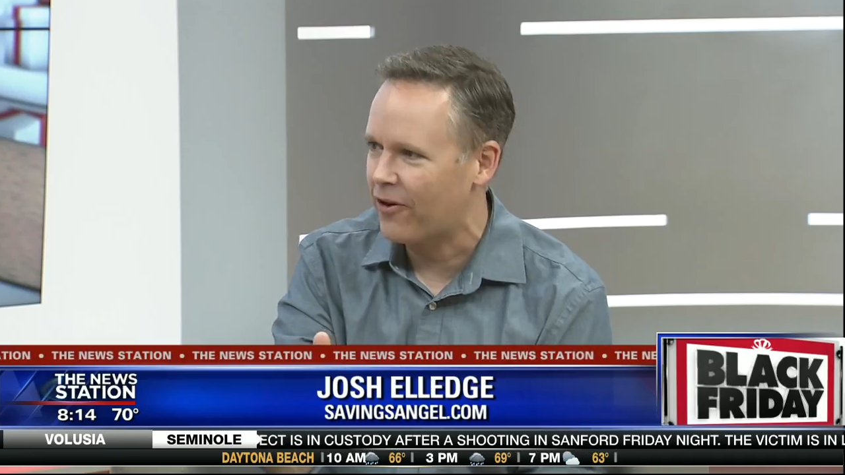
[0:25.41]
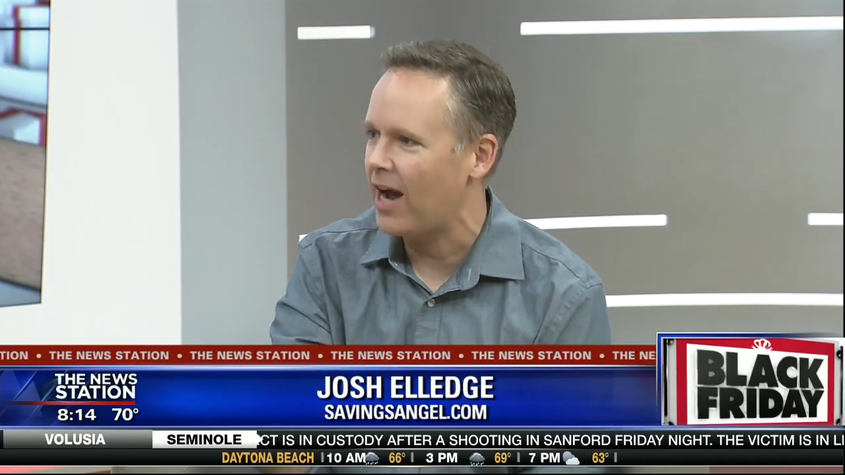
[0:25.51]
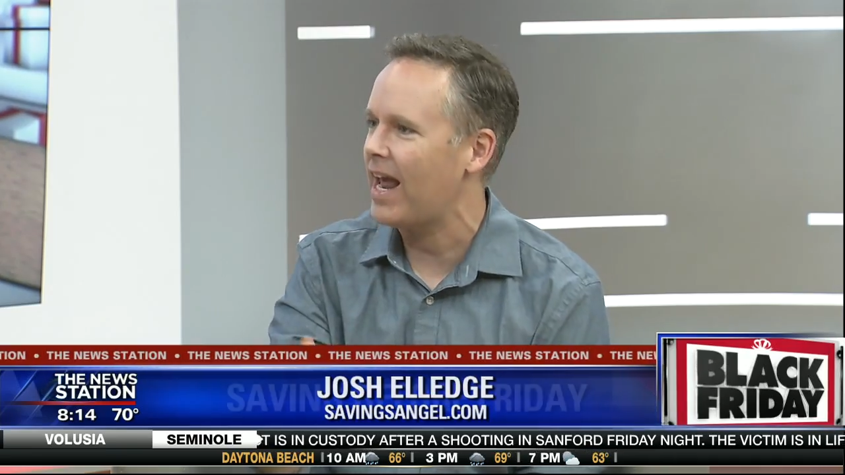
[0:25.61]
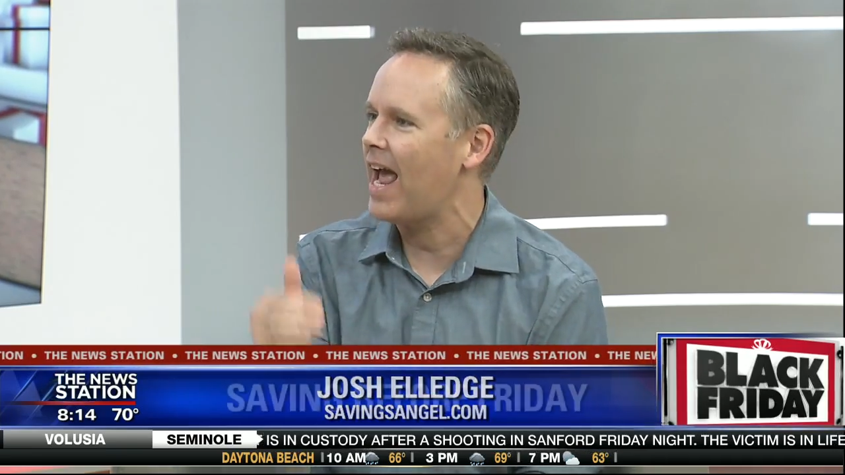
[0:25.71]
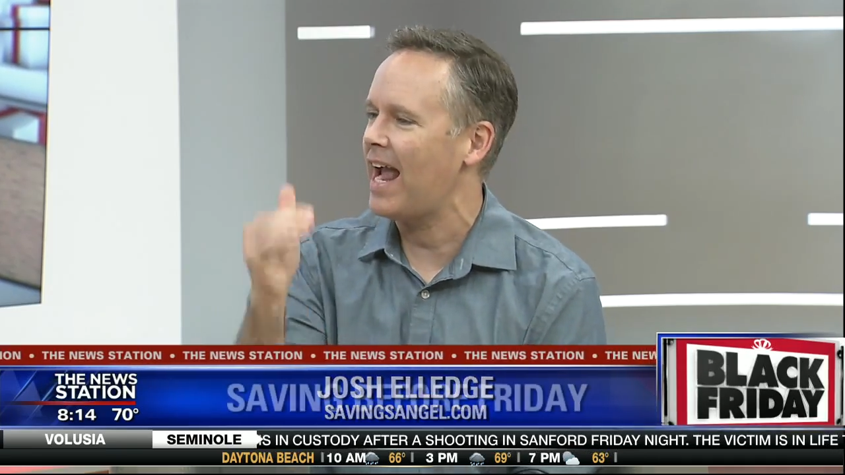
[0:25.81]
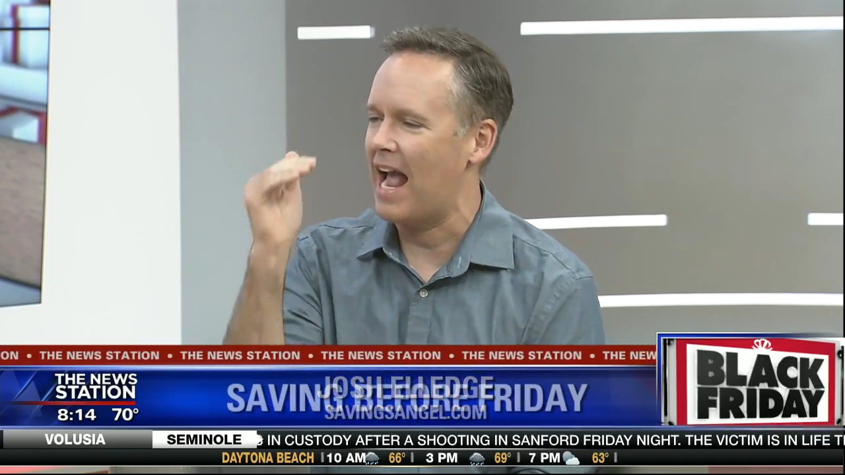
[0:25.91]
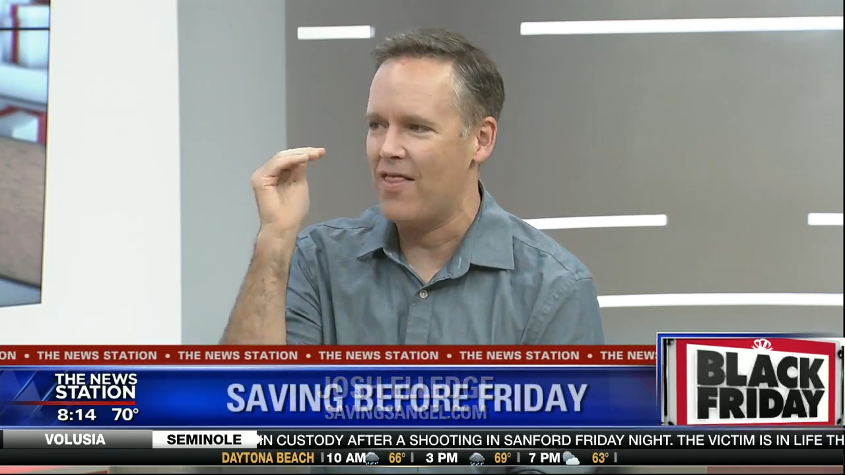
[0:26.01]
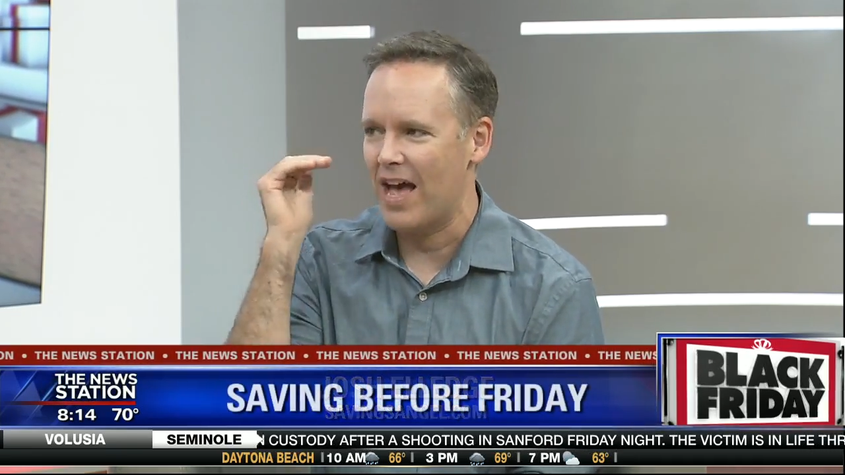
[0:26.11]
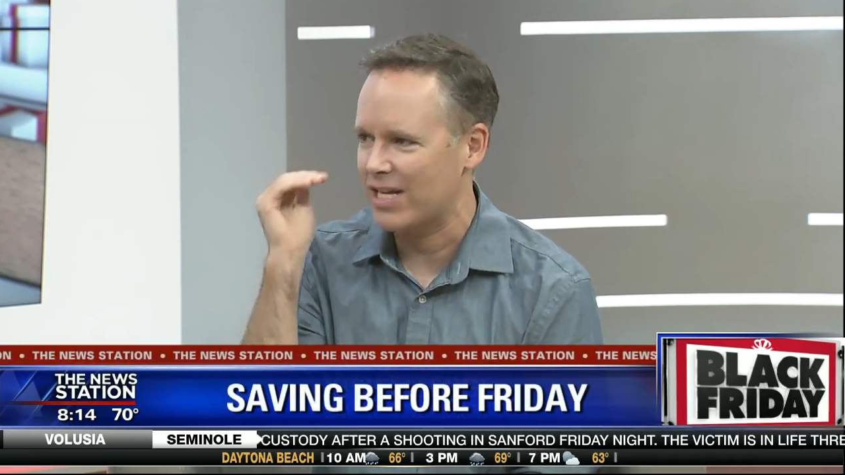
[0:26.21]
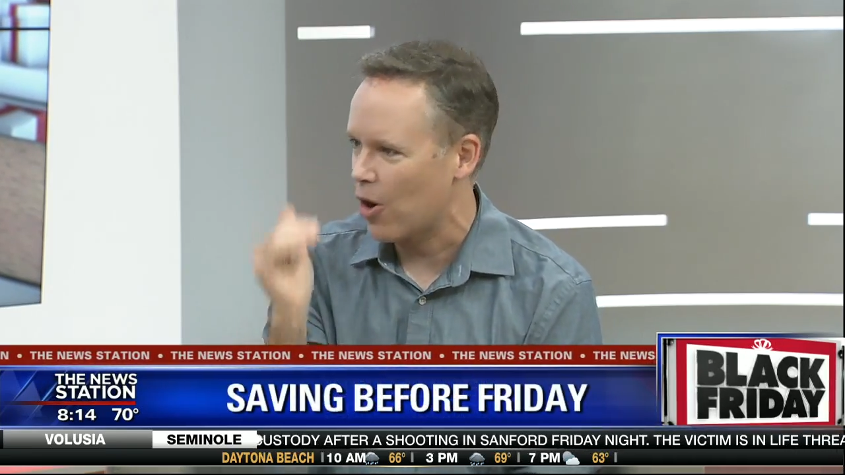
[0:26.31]
Friday,
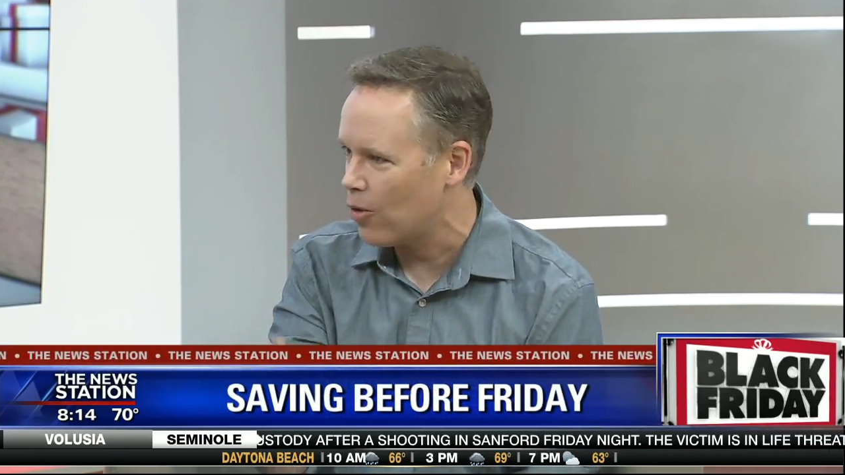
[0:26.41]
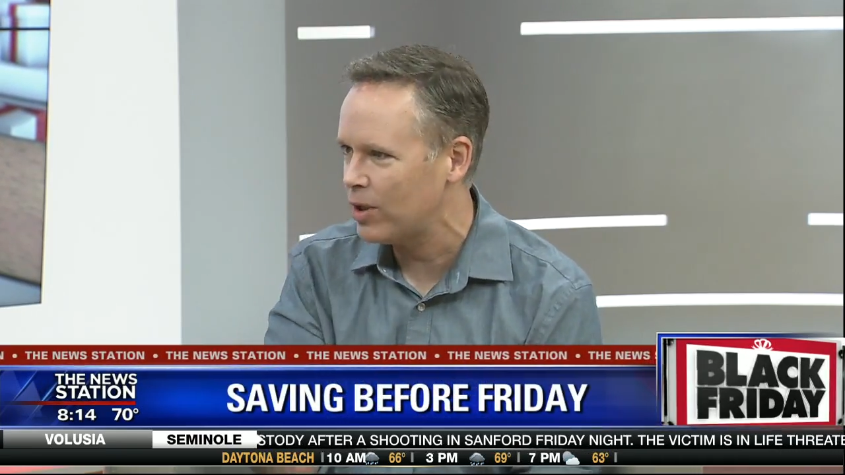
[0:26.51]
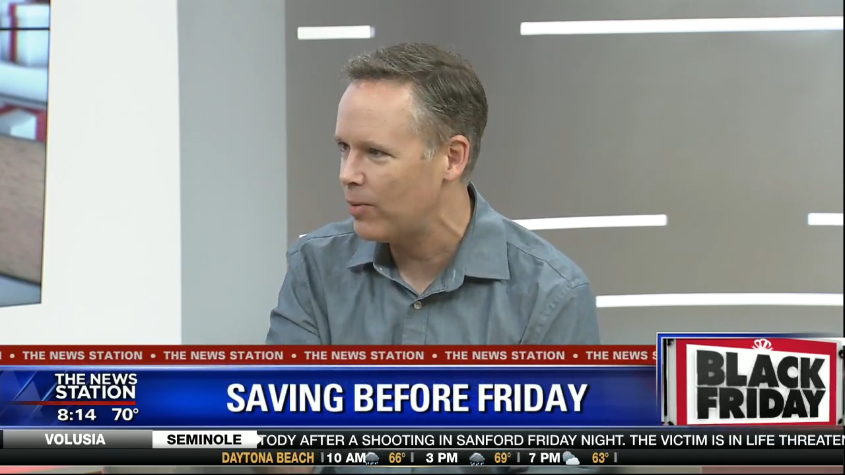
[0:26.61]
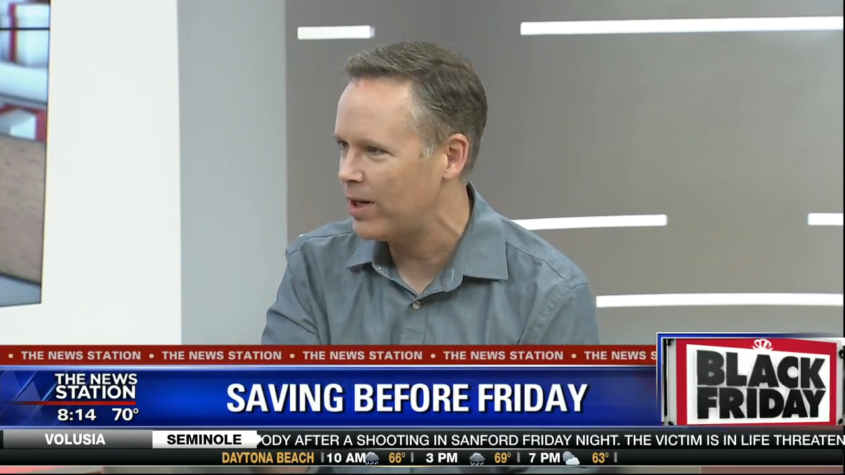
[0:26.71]
and that's only